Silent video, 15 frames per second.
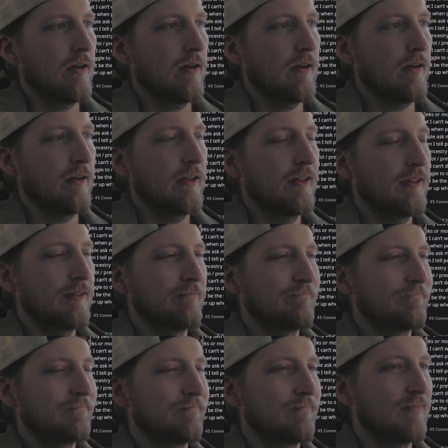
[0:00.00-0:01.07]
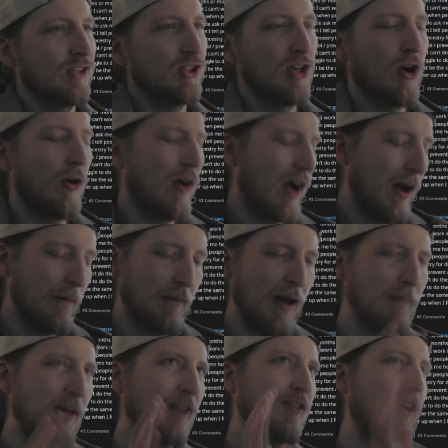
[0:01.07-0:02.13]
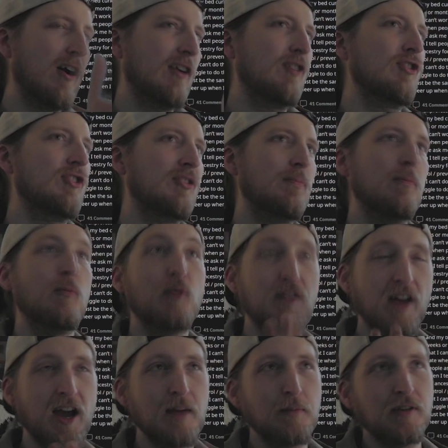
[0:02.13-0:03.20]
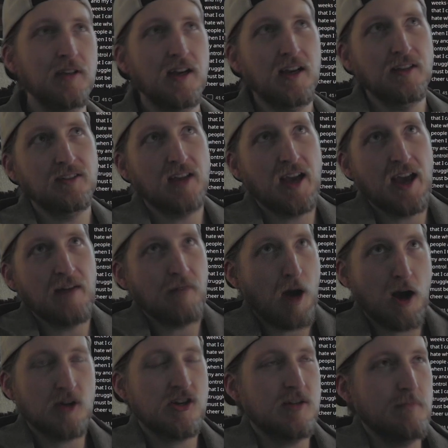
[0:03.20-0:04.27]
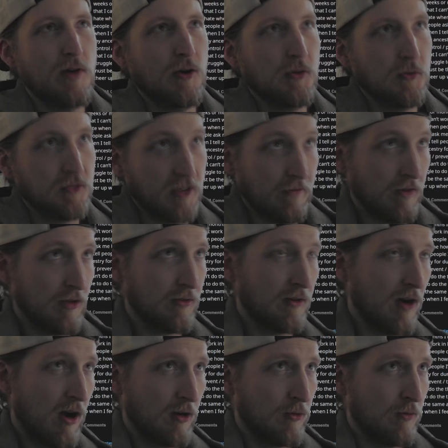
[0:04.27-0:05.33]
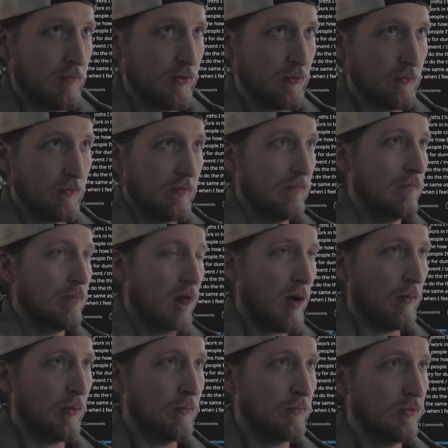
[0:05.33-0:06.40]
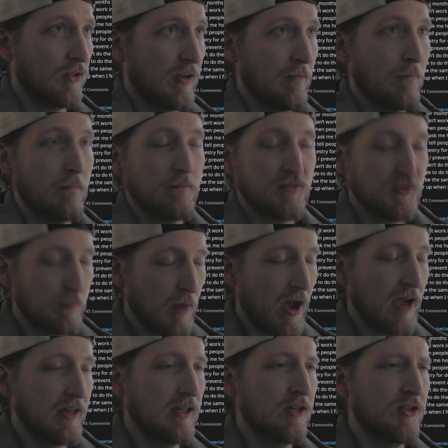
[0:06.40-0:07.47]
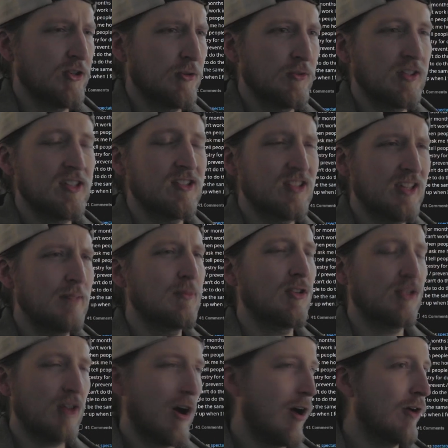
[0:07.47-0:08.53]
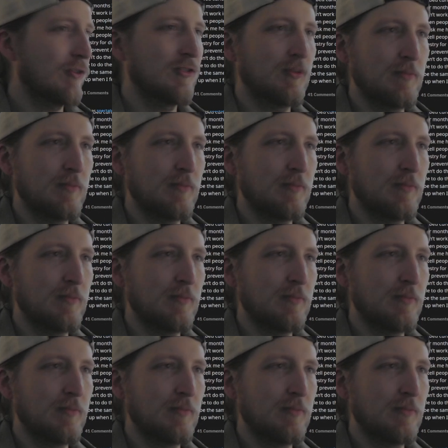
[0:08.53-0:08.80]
And you know, I'm not talking just with IBS. I have Hashimoto's. I have other autoimmune problems. I have spine issues that seem to also be